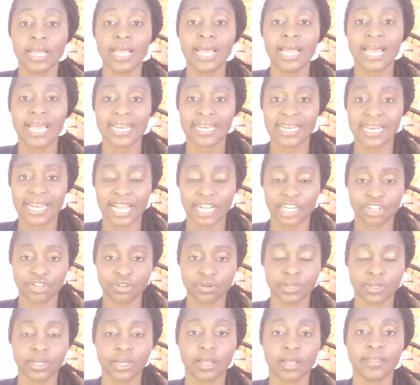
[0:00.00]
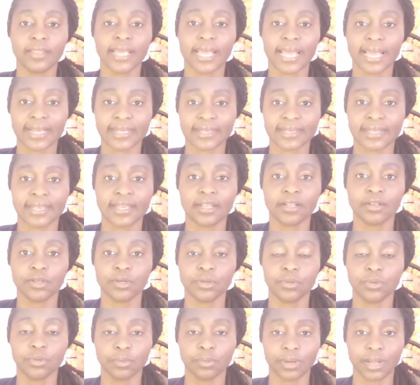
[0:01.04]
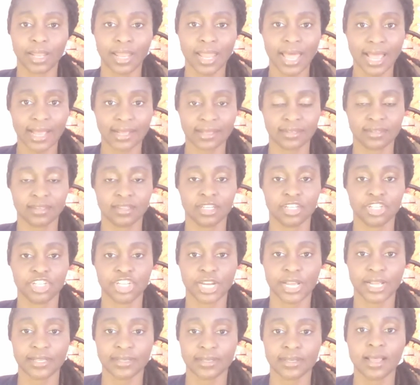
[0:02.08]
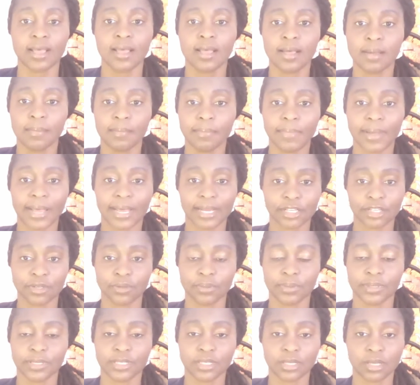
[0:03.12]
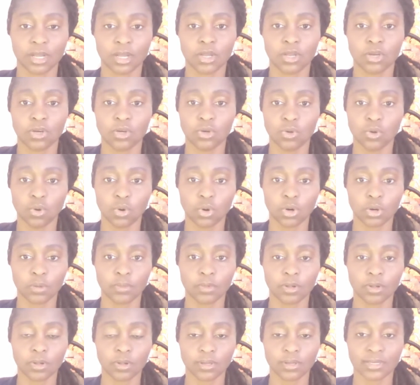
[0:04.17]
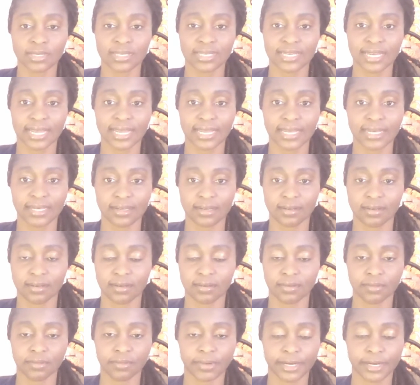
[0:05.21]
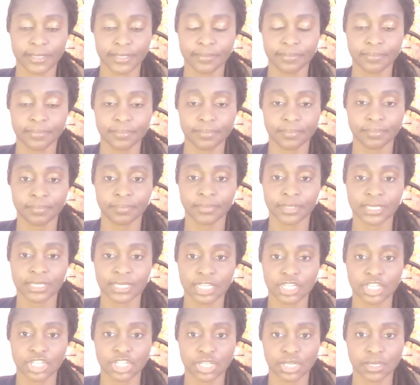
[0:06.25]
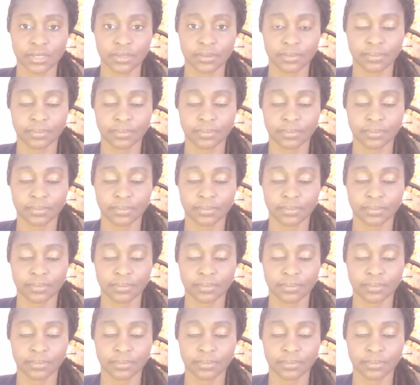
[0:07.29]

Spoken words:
And naturally on the exhale, you would relax the chest back to its normal state, right? Position.